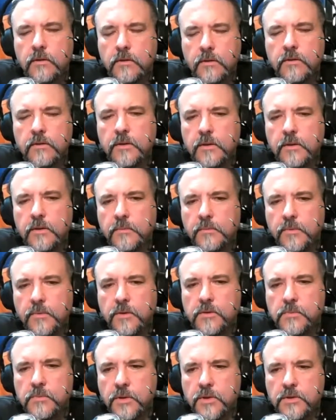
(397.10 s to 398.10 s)
Oh, yeah.
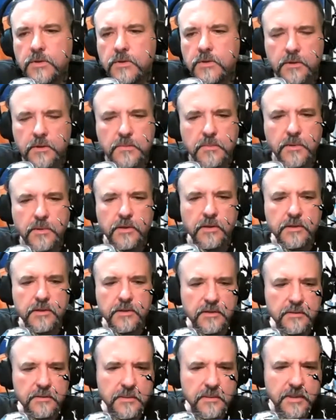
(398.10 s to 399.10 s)
Those personal
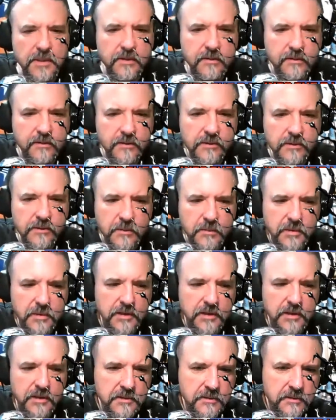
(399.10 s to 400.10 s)
experiences, man, those are the
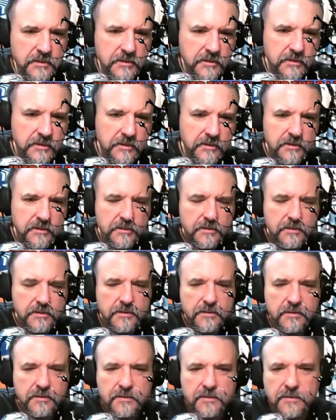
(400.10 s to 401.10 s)
best.
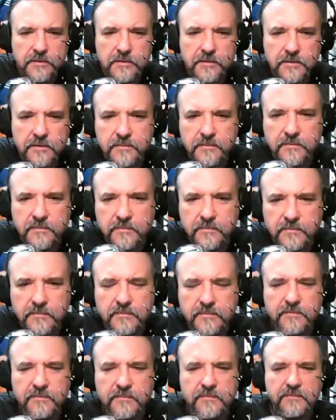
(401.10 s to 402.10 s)
Yeah, they are.
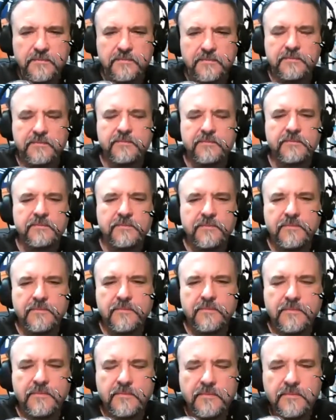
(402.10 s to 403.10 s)

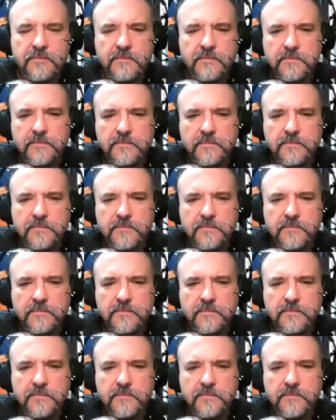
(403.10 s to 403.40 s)
Um,